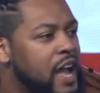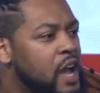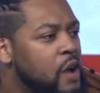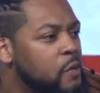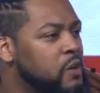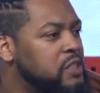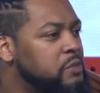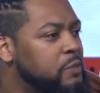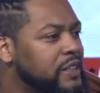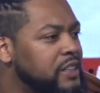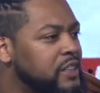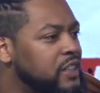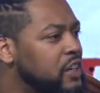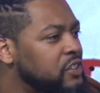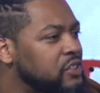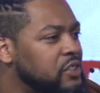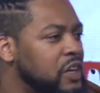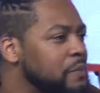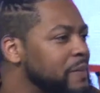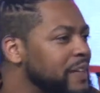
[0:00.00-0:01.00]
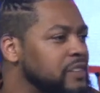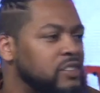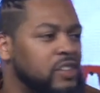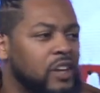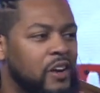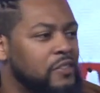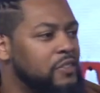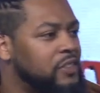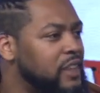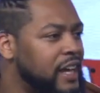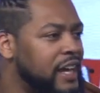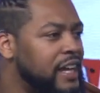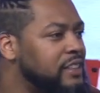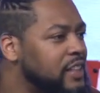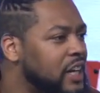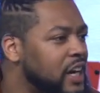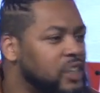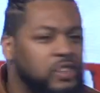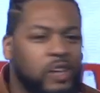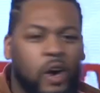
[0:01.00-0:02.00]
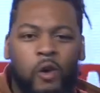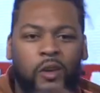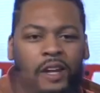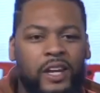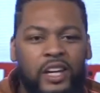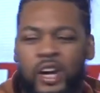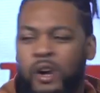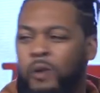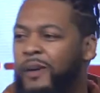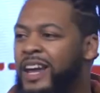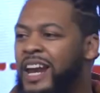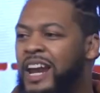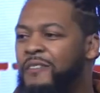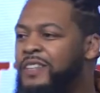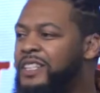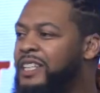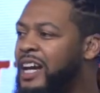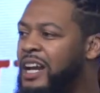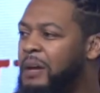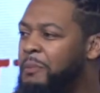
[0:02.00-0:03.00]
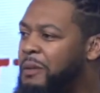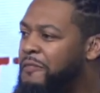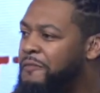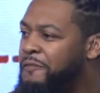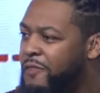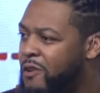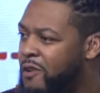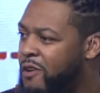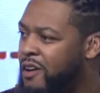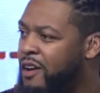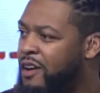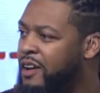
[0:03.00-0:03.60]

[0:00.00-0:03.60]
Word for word: which means there's going to be certain things that are totally new. We ain't never done it before.